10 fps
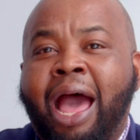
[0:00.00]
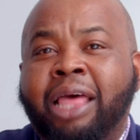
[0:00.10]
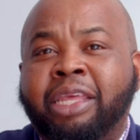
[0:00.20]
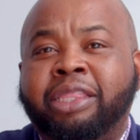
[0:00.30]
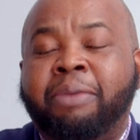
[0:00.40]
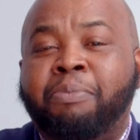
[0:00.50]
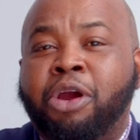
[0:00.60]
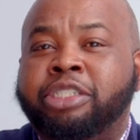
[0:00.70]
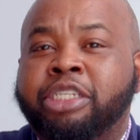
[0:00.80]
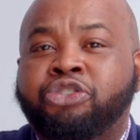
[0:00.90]
I think the
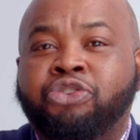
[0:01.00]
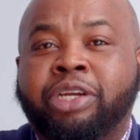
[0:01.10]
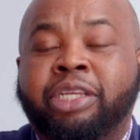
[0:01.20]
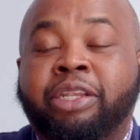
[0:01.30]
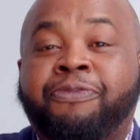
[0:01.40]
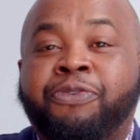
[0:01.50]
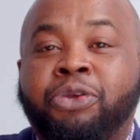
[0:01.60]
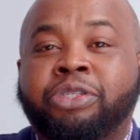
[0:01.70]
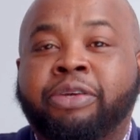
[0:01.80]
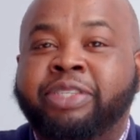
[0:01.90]
emerging trend in the
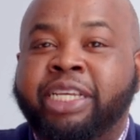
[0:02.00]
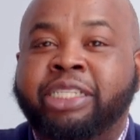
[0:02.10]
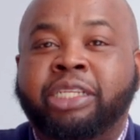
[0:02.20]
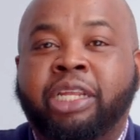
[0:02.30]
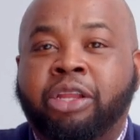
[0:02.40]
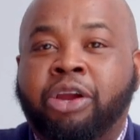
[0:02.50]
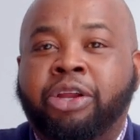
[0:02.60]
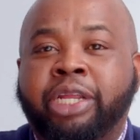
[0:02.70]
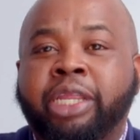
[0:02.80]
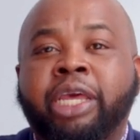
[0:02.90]
future of teaching and
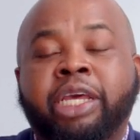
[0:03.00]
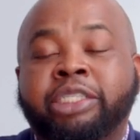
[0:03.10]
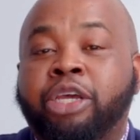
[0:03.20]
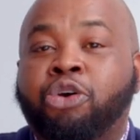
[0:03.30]
learning is the